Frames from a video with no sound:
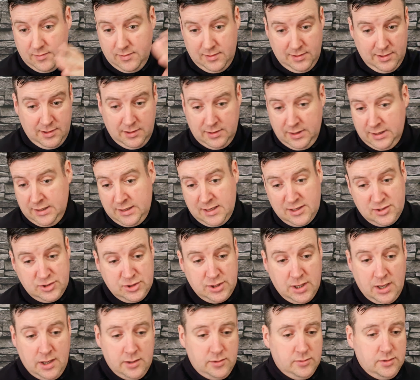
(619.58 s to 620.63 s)
I like his
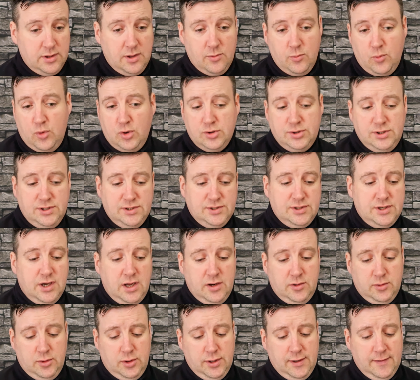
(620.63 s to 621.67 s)
channel, I watch his
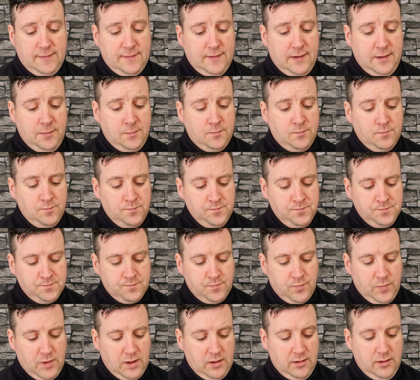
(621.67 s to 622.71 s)
channel all the time.
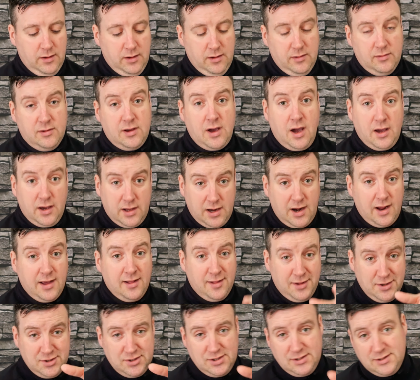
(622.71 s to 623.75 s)

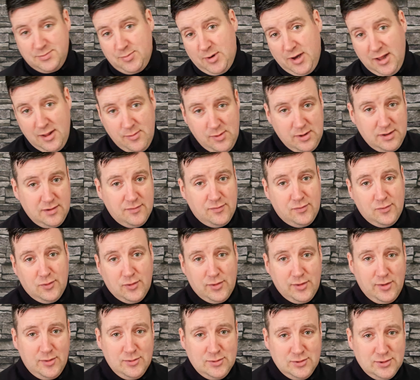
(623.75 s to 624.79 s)
Congratulations by the way on the
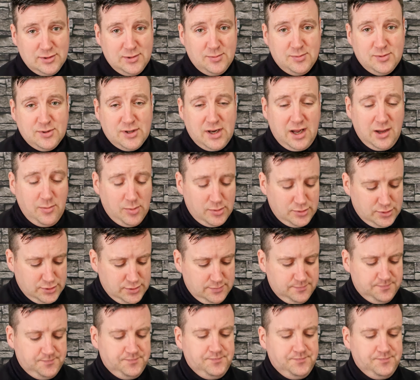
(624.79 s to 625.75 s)
4,000 subscribers.